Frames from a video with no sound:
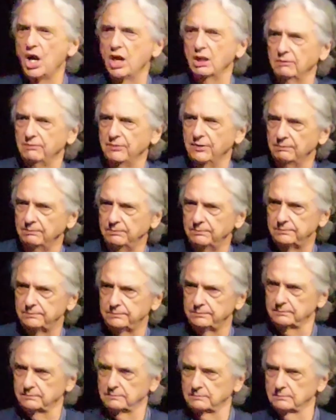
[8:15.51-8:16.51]
all of them.
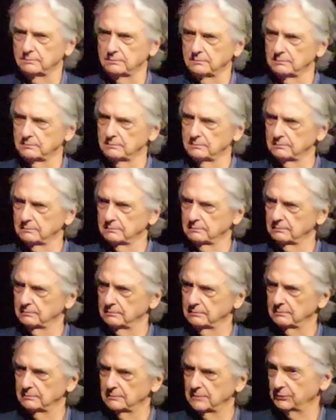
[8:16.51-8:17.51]
Wow.
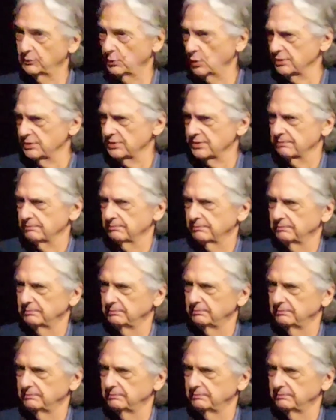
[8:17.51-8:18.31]
Of course.